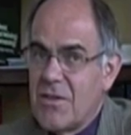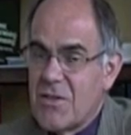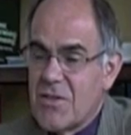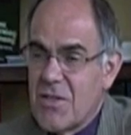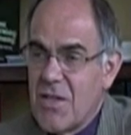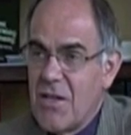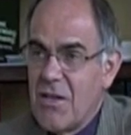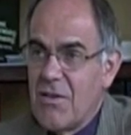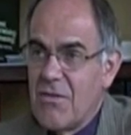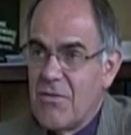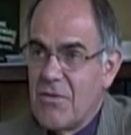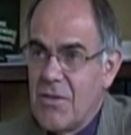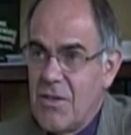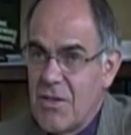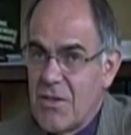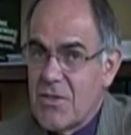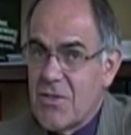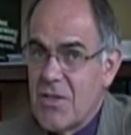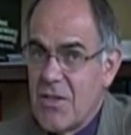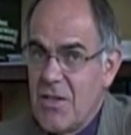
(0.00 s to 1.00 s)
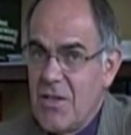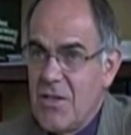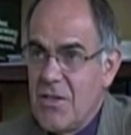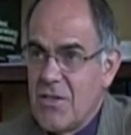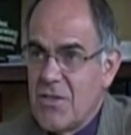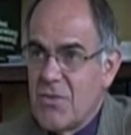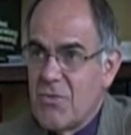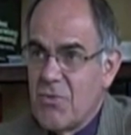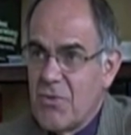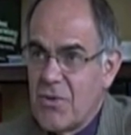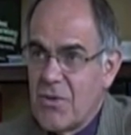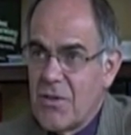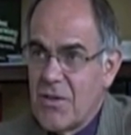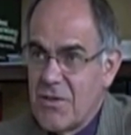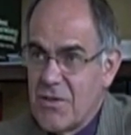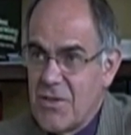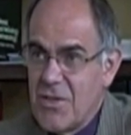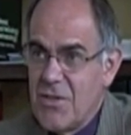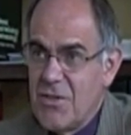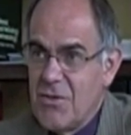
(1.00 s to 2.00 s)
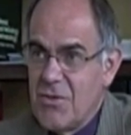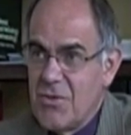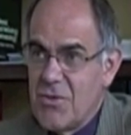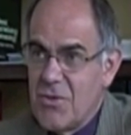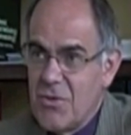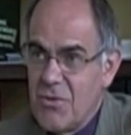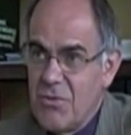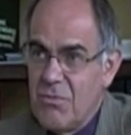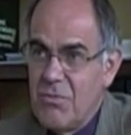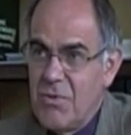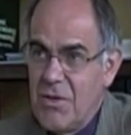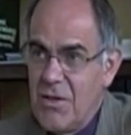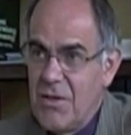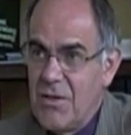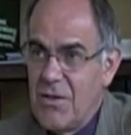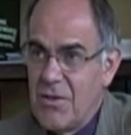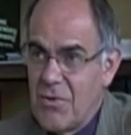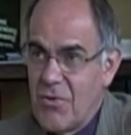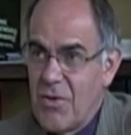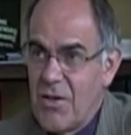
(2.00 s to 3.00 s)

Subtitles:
the state of dis-ease will continue to be